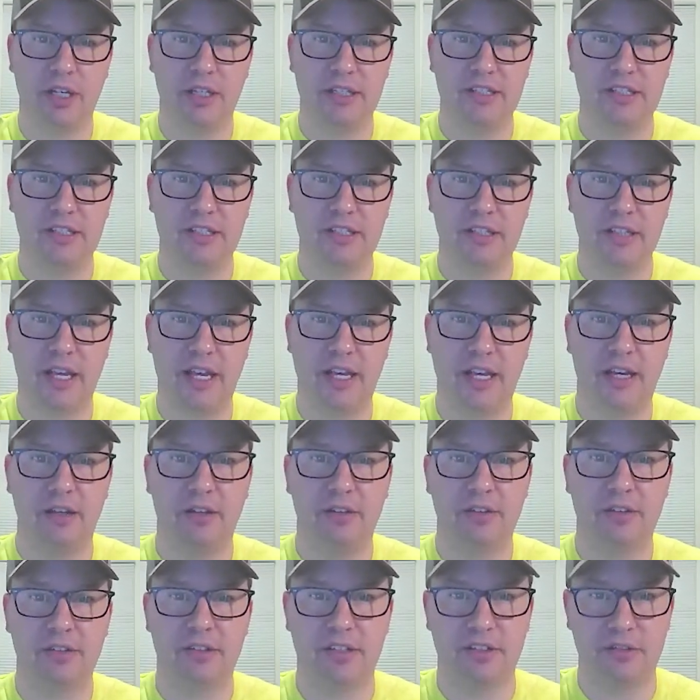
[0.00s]
at least in the
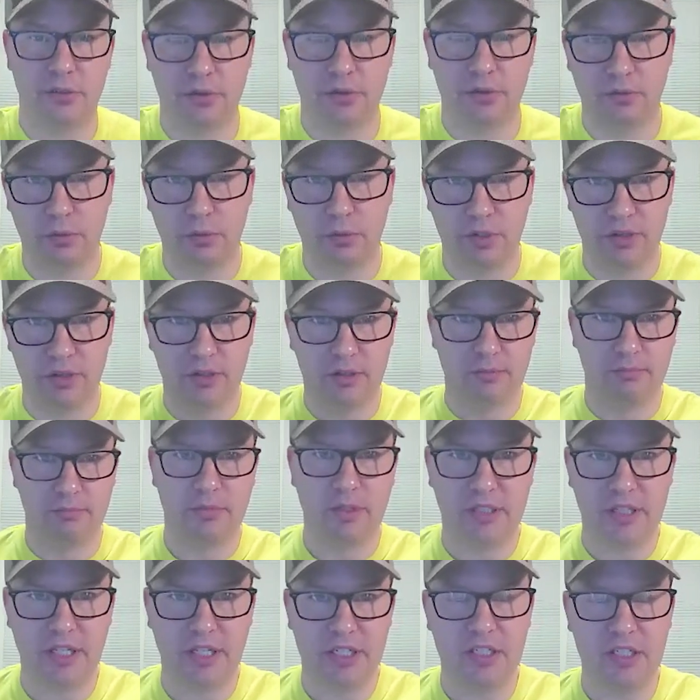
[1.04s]
House, that's sort of where the
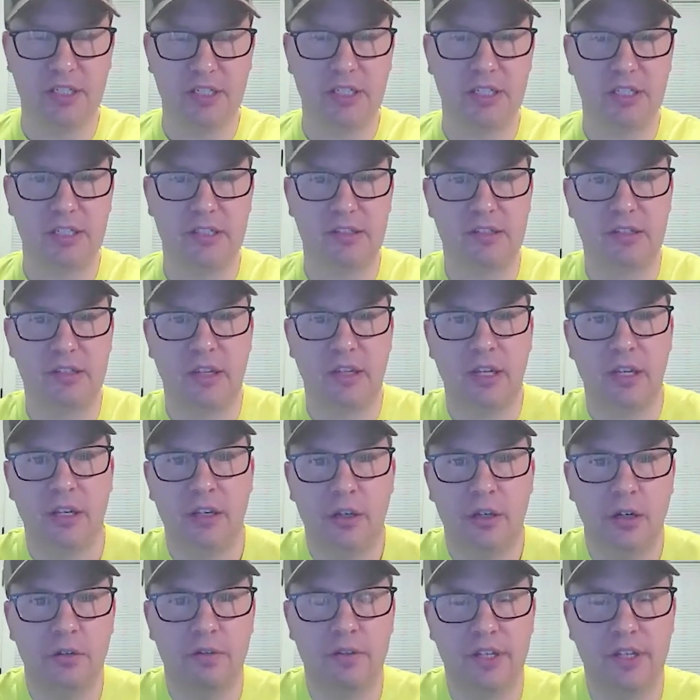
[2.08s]
attention is
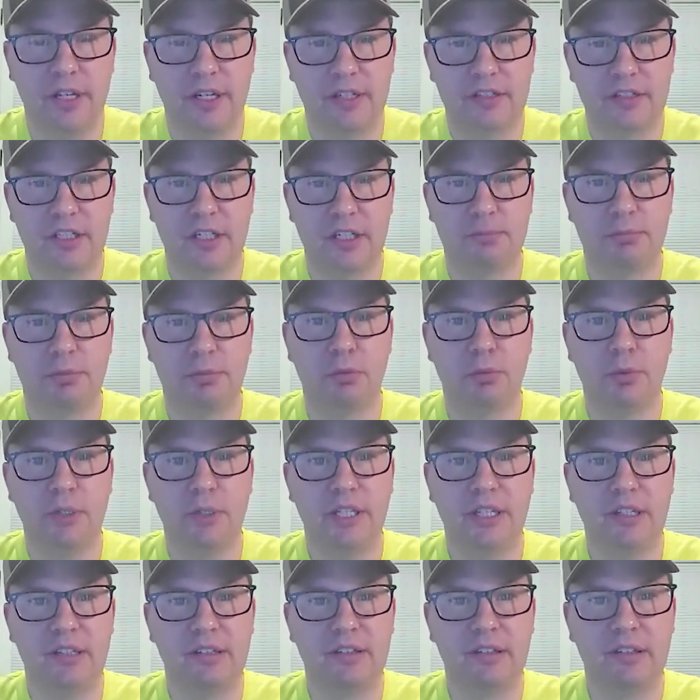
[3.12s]
over the next couple of
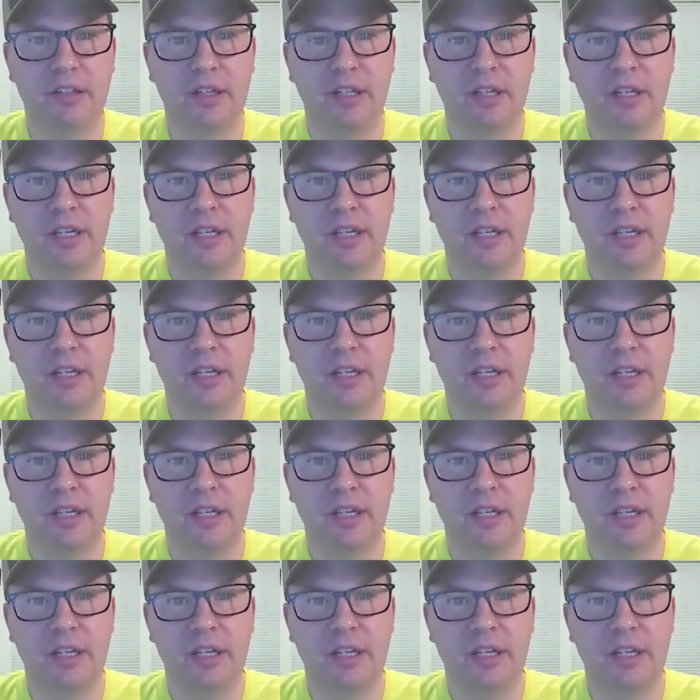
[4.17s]
weeks.